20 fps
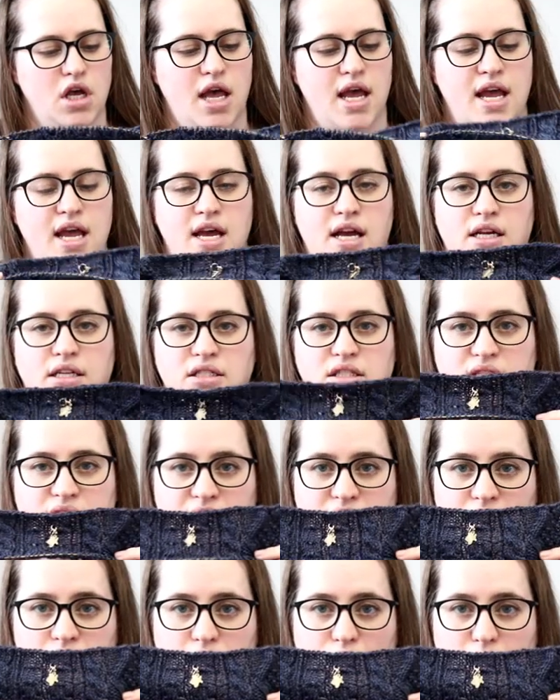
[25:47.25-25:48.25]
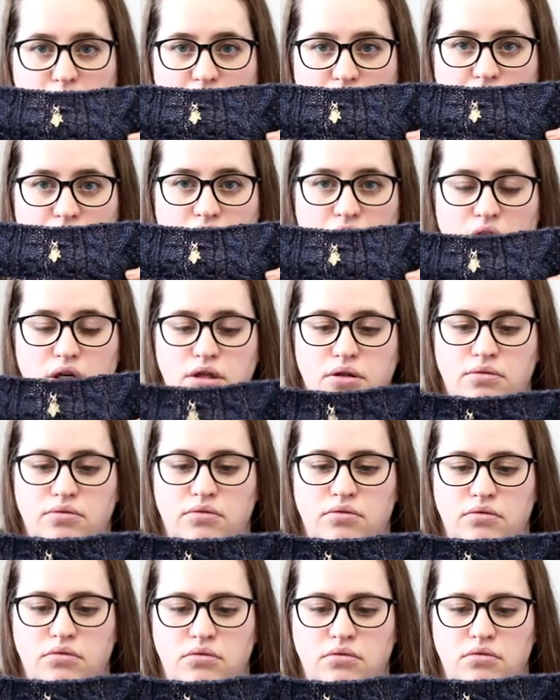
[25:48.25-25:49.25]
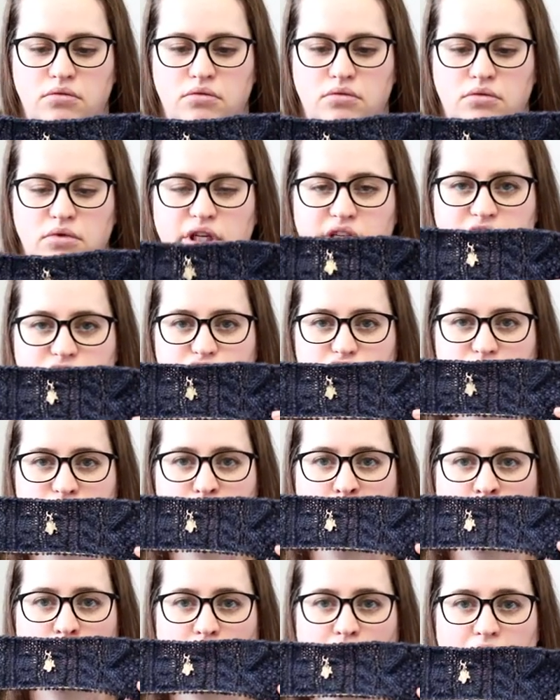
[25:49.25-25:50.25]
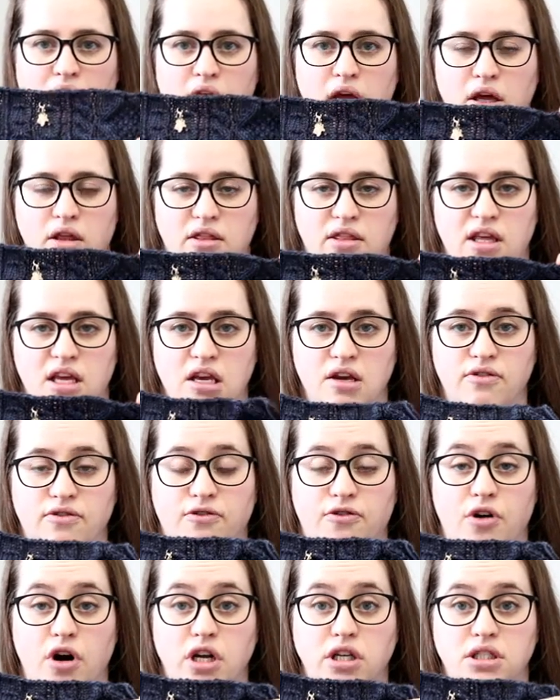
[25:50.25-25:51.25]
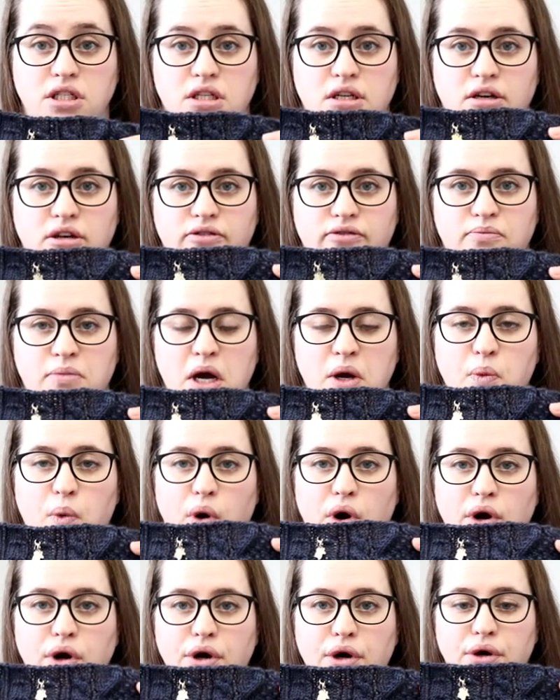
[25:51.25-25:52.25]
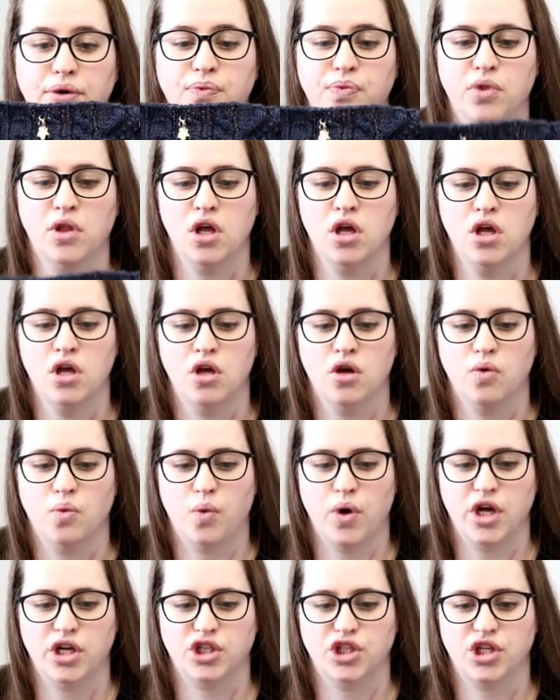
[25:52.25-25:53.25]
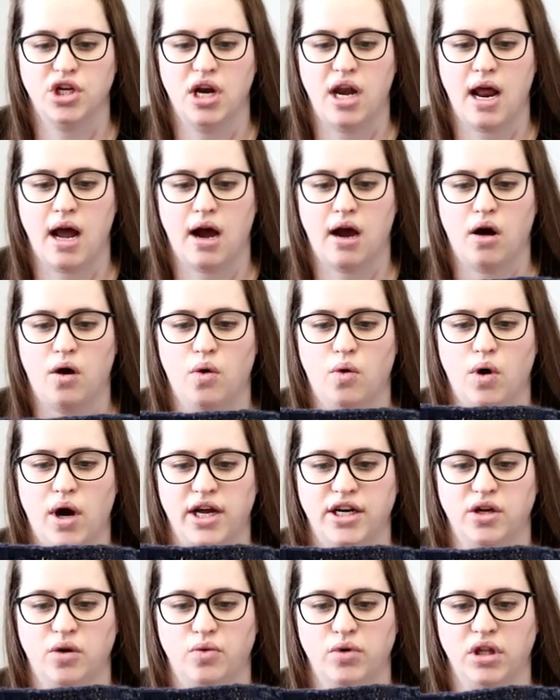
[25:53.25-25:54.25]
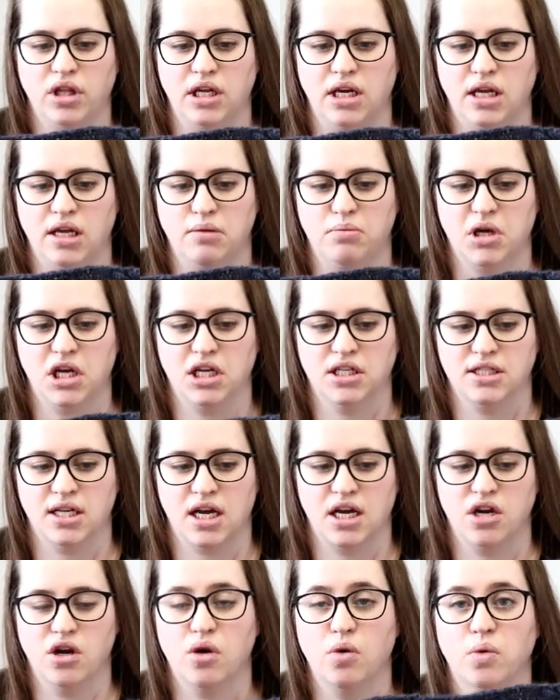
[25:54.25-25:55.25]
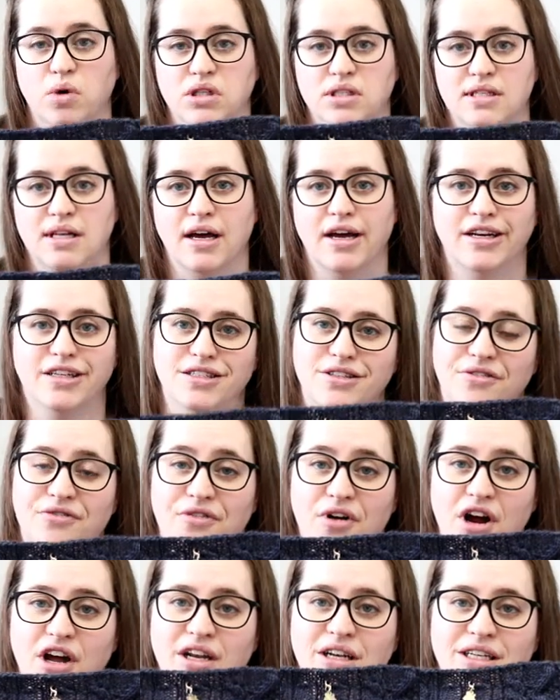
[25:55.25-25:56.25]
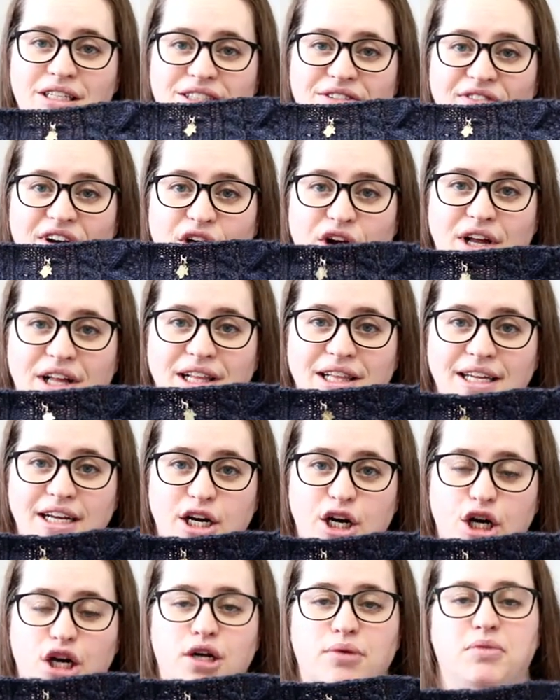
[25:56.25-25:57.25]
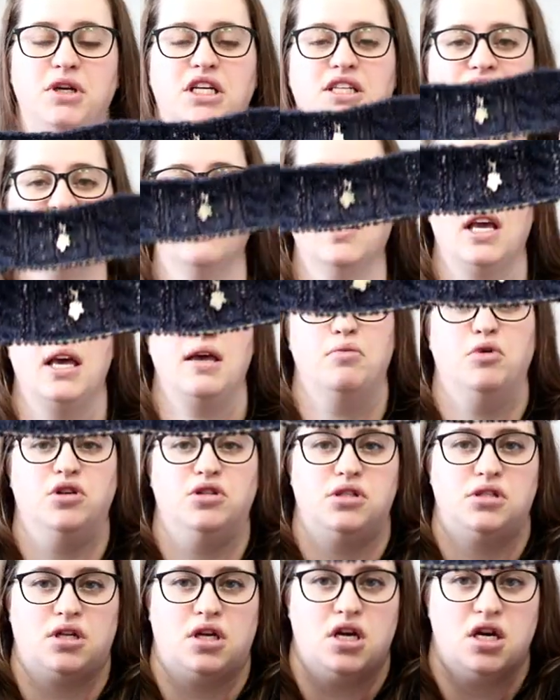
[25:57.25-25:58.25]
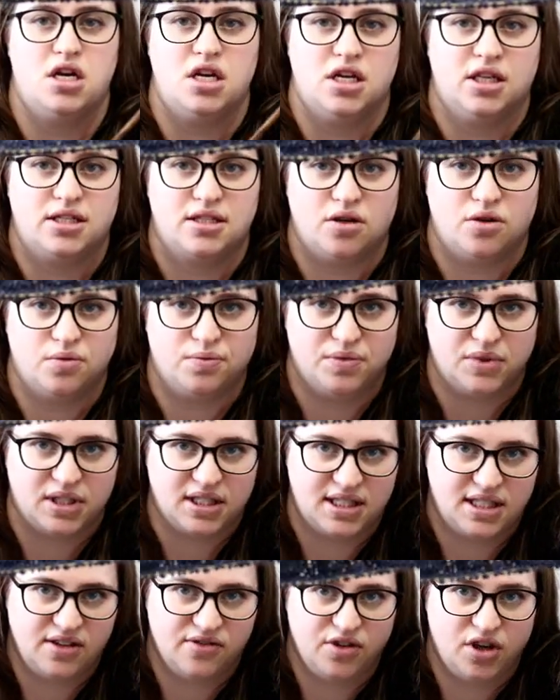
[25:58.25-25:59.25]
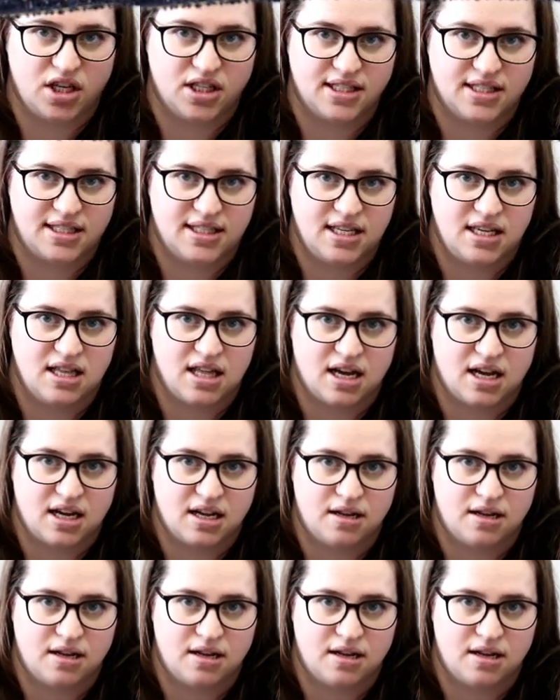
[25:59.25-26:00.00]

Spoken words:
And this little marker is just marking the front of my work, which now I don't really need because I know what side is the front. It's very clear because of the cables. So let's see if you can see